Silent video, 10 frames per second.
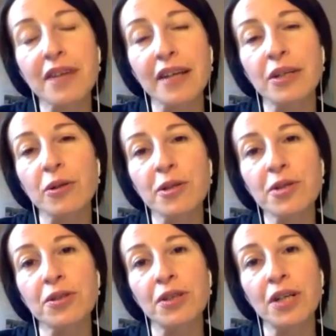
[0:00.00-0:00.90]
and they
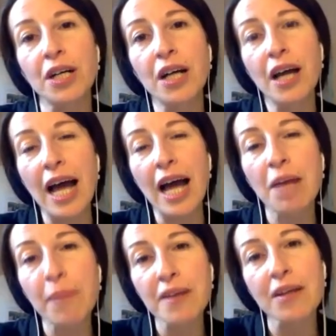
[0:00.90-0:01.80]
also
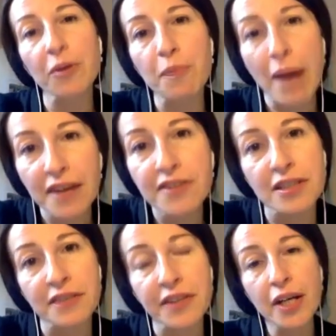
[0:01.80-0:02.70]
help us out better